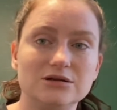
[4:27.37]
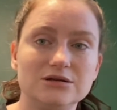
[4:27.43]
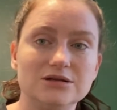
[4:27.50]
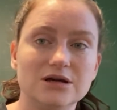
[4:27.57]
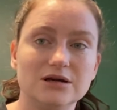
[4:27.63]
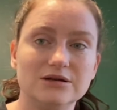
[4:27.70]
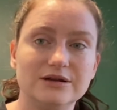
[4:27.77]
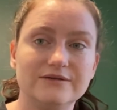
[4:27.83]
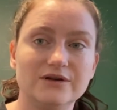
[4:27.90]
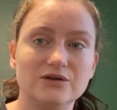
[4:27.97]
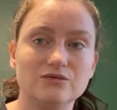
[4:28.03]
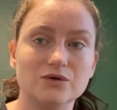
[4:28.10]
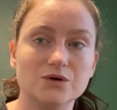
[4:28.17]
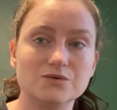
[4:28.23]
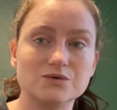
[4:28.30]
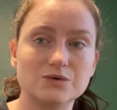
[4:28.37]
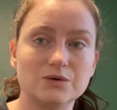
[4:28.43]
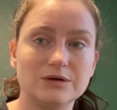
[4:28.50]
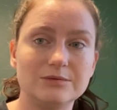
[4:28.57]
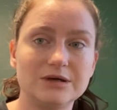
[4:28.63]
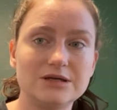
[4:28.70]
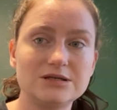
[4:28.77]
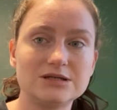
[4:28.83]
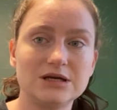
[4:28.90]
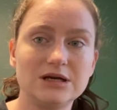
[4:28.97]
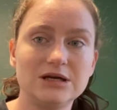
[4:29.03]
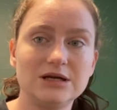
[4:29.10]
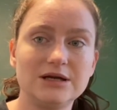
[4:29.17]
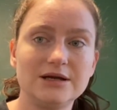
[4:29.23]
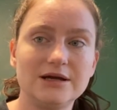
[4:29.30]
Young Living Rose ointment,
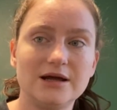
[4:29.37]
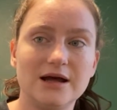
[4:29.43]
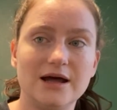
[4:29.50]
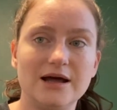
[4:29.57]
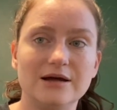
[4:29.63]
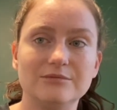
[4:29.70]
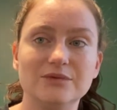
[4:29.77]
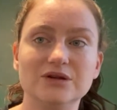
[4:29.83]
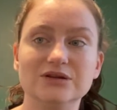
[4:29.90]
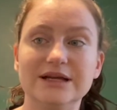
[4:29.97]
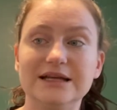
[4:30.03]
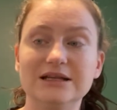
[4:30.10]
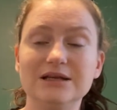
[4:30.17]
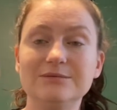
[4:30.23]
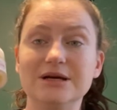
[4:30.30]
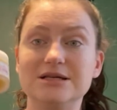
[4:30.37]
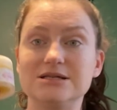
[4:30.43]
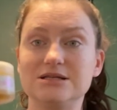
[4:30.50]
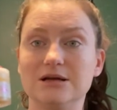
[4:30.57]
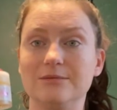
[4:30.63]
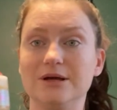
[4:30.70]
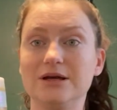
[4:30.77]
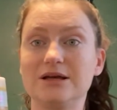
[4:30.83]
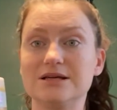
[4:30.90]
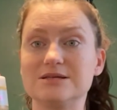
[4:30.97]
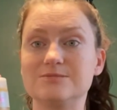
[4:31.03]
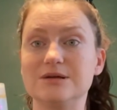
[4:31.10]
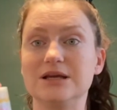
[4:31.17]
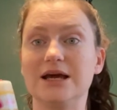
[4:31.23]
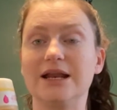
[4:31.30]
lately my stomach has
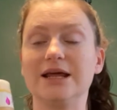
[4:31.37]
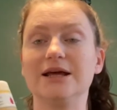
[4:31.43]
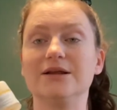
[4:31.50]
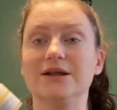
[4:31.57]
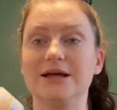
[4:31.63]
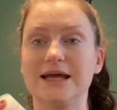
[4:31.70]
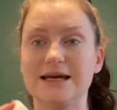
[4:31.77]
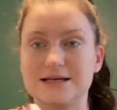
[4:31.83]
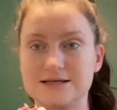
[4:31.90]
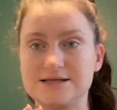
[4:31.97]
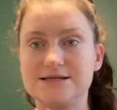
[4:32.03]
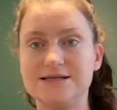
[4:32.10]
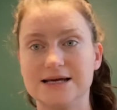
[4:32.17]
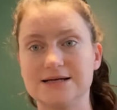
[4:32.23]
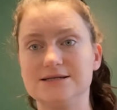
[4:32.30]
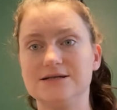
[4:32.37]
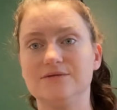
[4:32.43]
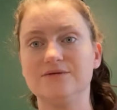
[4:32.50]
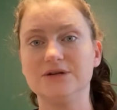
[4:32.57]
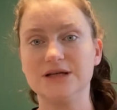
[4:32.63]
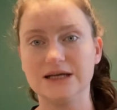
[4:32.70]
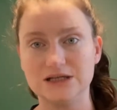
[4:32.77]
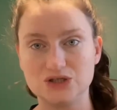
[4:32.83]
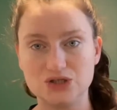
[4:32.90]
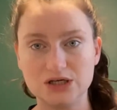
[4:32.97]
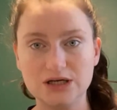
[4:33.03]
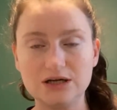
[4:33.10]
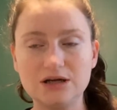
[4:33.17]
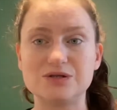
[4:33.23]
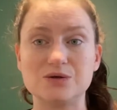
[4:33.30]
been getting like excessively
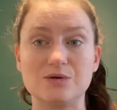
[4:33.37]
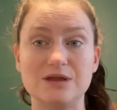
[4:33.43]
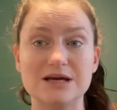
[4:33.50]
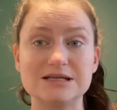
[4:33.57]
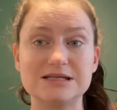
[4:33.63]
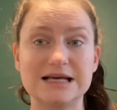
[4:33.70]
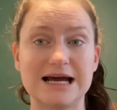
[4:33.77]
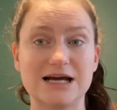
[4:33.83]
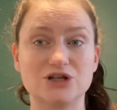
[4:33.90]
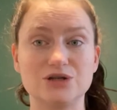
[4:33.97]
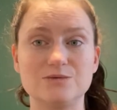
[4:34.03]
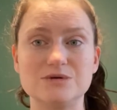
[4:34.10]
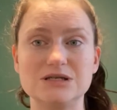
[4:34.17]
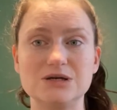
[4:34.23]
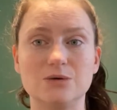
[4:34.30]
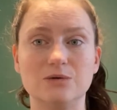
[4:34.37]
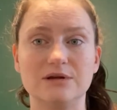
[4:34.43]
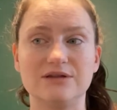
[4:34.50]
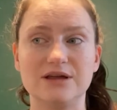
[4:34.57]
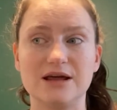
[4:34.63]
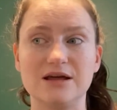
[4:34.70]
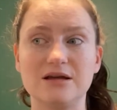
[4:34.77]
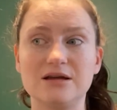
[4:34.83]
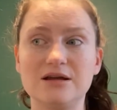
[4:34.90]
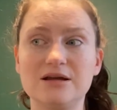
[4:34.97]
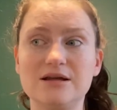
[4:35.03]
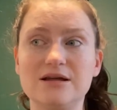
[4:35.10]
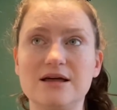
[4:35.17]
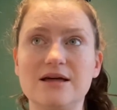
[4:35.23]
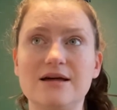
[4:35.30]
itchy, so this actually was the only thing
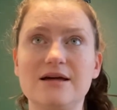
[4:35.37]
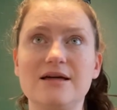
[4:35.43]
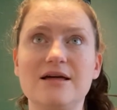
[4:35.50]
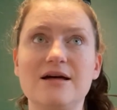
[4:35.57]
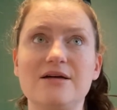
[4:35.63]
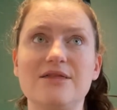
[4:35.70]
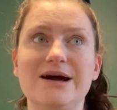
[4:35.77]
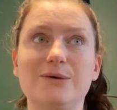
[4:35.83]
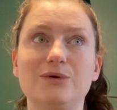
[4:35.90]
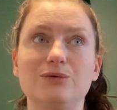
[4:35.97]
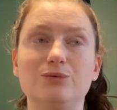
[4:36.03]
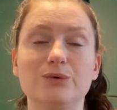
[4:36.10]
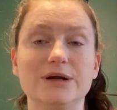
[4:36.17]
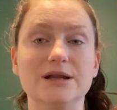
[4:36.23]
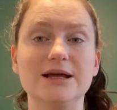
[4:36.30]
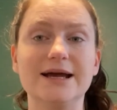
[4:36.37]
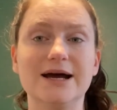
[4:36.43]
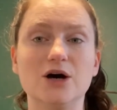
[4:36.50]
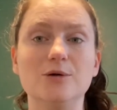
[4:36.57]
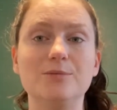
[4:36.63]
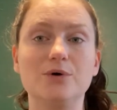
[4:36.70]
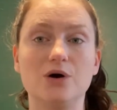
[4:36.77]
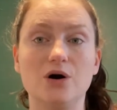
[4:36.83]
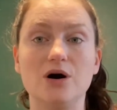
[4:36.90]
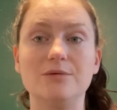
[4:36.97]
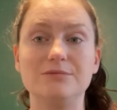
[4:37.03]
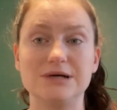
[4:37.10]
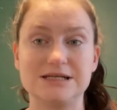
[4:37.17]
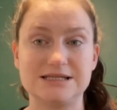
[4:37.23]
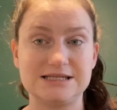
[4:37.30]
that would really help
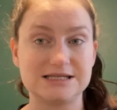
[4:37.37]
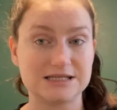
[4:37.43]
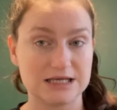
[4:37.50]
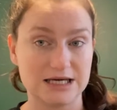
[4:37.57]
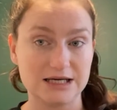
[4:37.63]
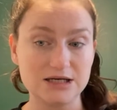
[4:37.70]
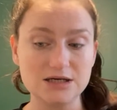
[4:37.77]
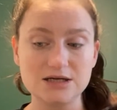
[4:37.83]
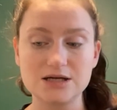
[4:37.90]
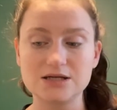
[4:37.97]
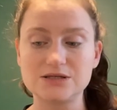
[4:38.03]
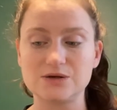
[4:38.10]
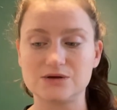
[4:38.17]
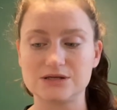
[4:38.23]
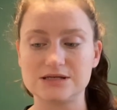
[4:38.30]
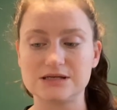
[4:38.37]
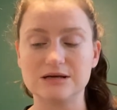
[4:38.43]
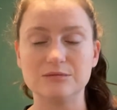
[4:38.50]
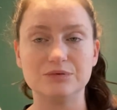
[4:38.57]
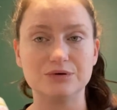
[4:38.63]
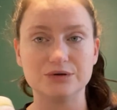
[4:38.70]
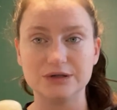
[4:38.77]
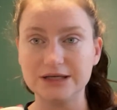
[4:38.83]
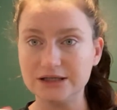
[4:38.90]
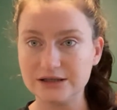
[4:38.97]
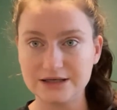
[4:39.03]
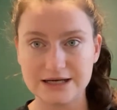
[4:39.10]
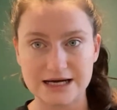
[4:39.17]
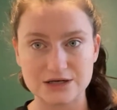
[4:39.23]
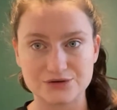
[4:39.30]
calm my skin. So this is completely
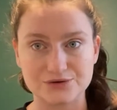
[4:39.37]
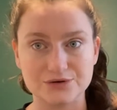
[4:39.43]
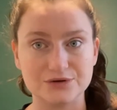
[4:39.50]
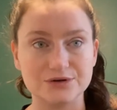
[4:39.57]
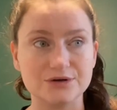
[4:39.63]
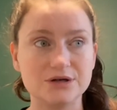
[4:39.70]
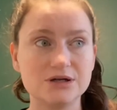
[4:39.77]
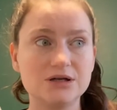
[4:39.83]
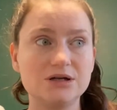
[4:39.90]
natural.